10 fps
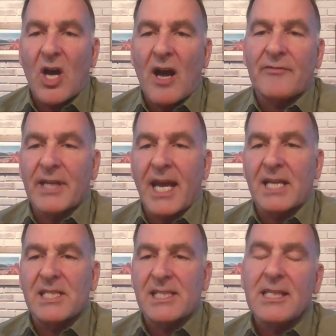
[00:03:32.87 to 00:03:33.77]
often had
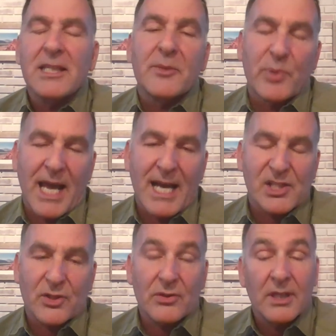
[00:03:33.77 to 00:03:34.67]
ceiling
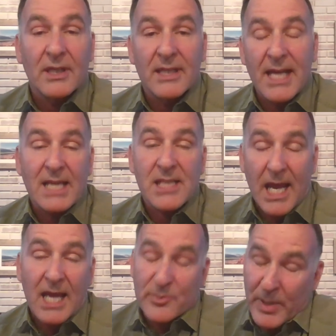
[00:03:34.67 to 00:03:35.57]
plaster that has
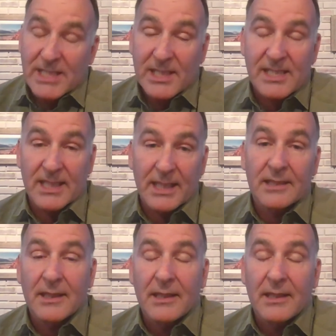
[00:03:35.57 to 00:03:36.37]
asbestos in it.